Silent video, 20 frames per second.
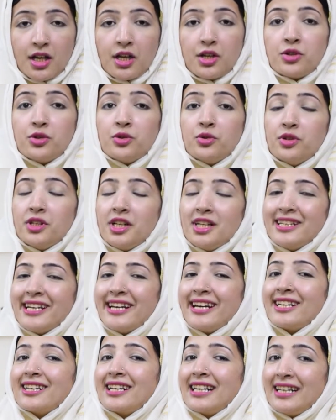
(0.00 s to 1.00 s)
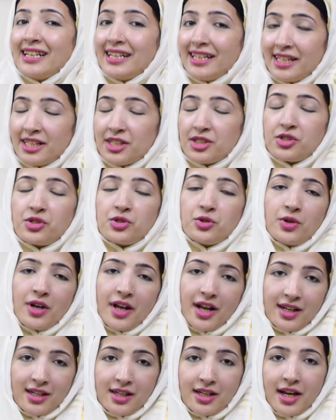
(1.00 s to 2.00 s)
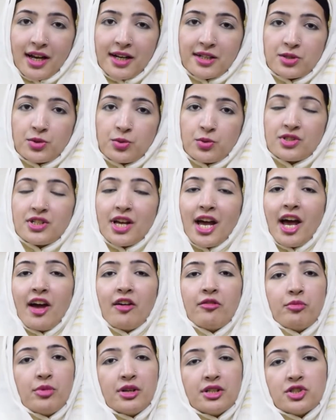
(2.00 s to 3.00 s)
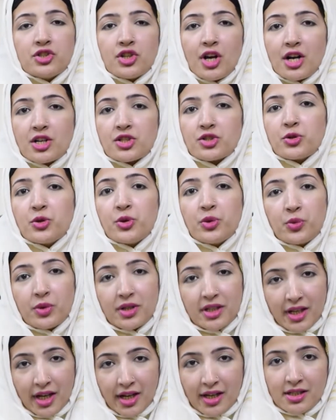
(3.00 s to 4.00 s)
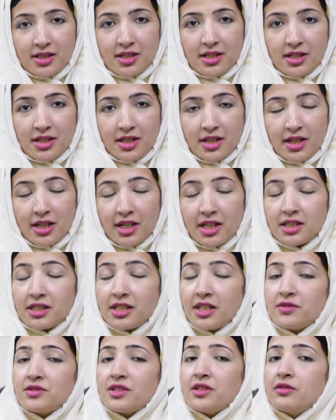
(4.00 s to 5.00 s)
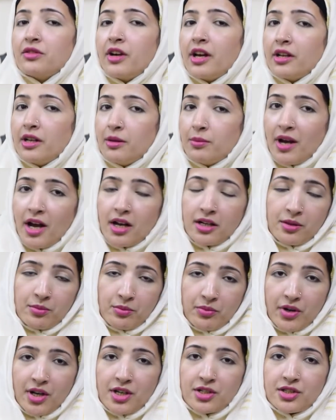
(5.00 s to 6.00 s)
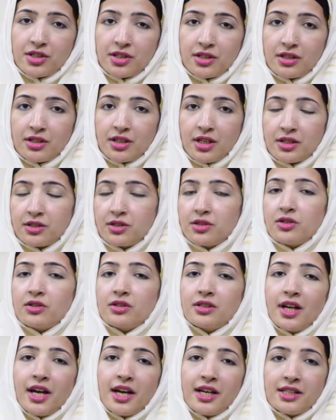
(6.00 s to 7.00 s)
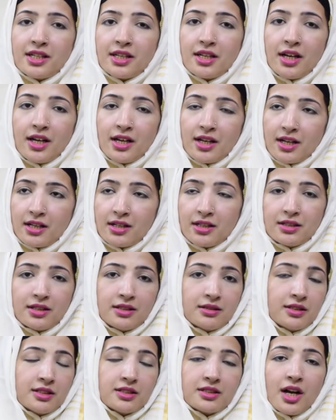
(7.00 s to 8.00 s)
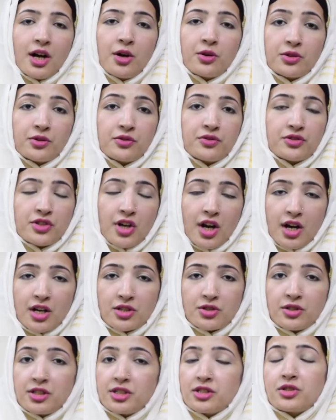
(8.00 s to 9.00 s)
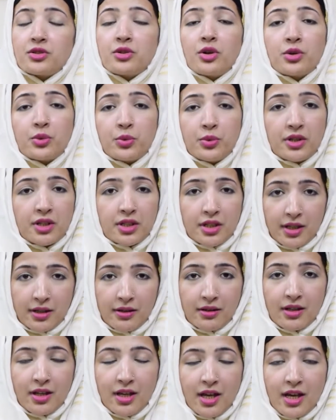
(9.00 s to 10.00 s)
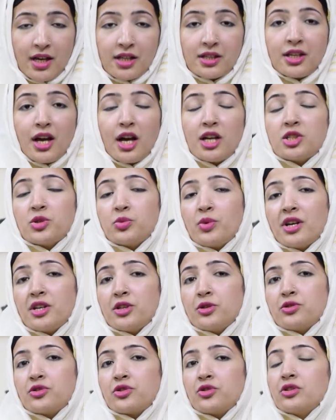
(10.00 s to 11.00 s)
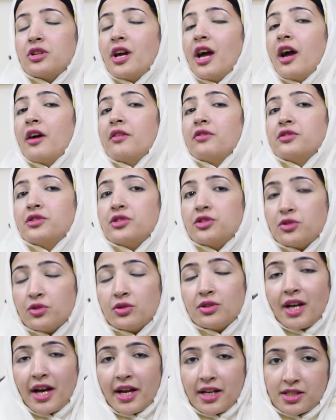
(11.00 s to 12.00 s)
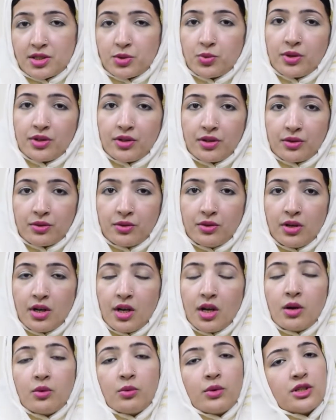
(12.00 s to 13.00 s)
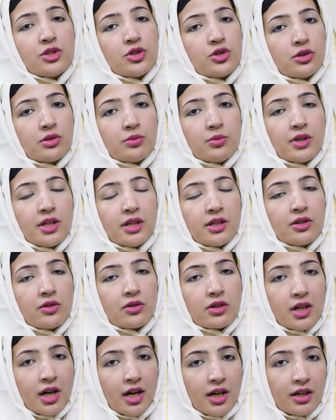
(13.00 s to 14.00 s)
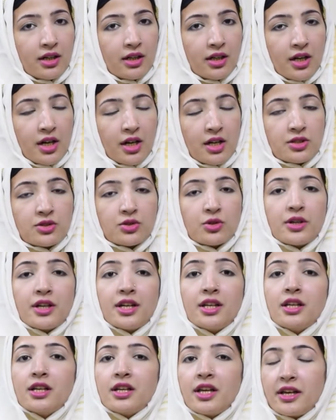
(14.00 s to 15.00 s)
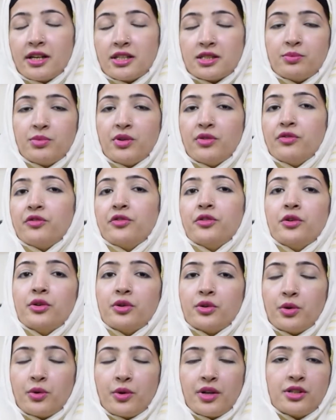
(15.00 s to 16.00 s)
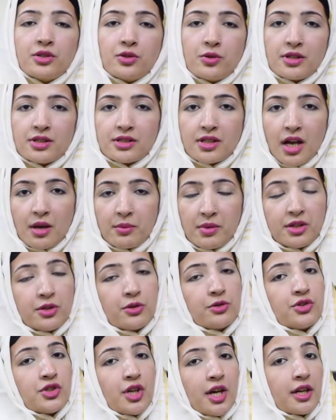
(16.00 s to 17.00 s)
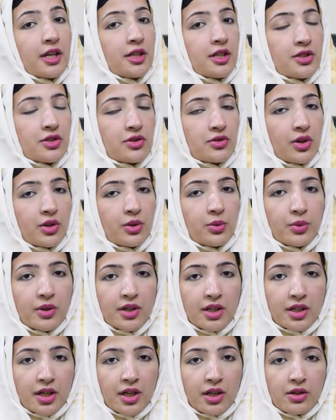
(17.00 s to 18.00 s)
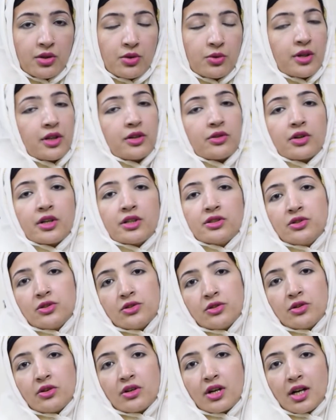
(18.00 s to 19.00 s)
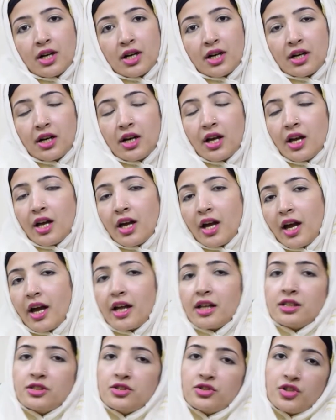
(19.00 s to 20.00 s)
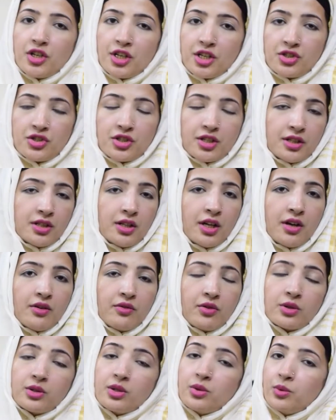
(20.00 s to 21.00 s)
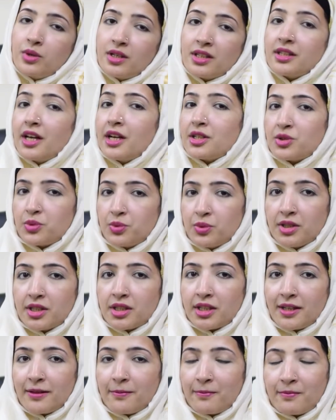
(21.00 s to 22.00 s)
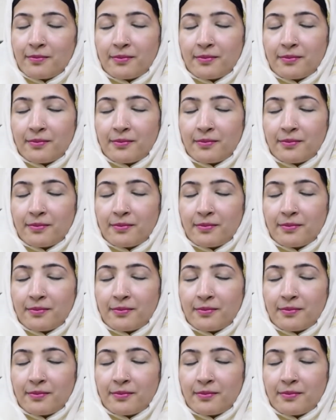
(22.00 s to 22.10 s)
You need at least 2 headlights which have been charged overnight. It gives a very bad impression that your light is out of charge and it's not working. That's why you should have 2 lights with you. One should be in your car. So in case before going to exam and you check and it's not working, you can run to your car and change it for the one that's working.